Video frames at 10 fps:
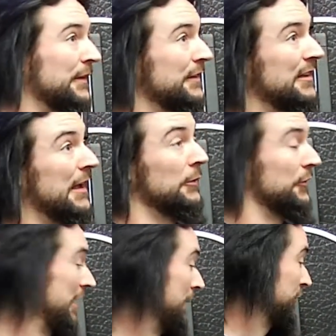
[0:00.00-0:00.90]

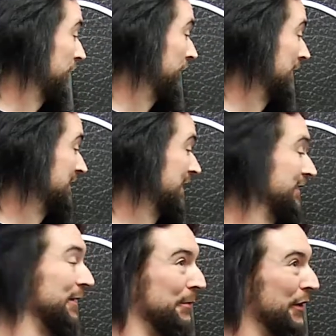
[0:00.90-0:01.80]
Sounds absolutely
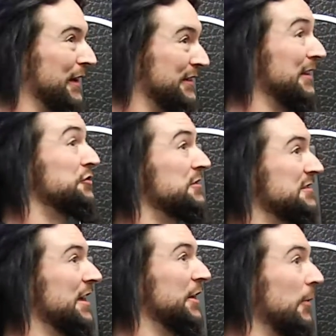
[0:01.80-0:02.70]
fantastic, but it is, as you
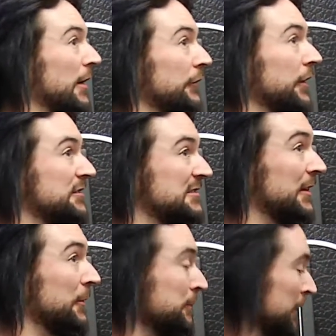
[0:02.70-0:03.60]
say, quite
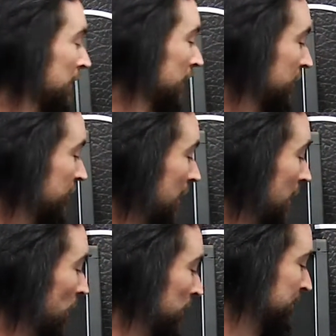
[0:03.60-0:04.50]
versatile.
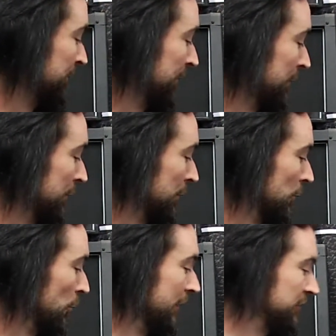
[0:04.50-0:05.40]
So
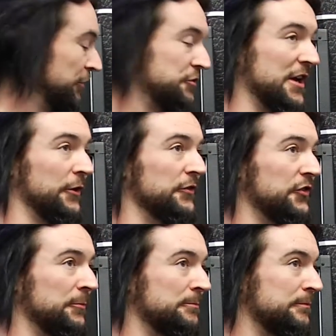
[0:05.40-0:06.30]
we have two
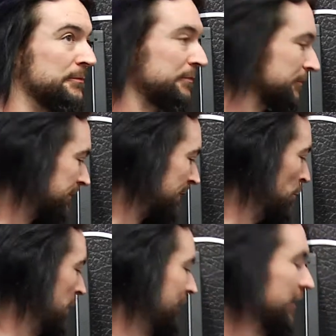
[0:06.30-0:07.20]
channels.
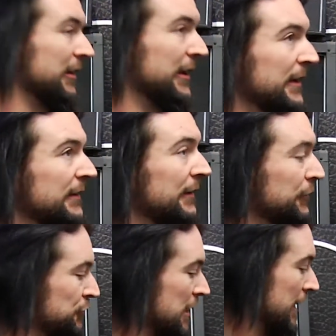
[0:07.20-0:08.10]
We have a clean and a
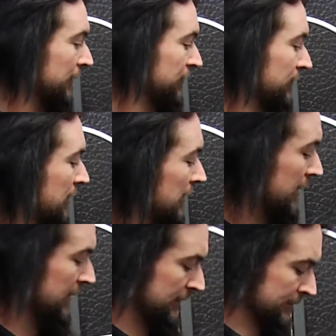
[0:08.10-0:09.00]
drive. So the
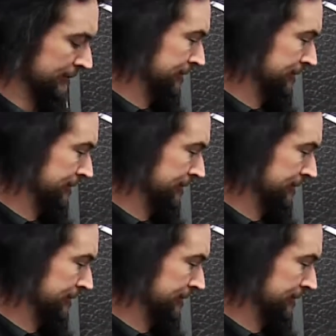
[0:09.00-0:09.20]
clean,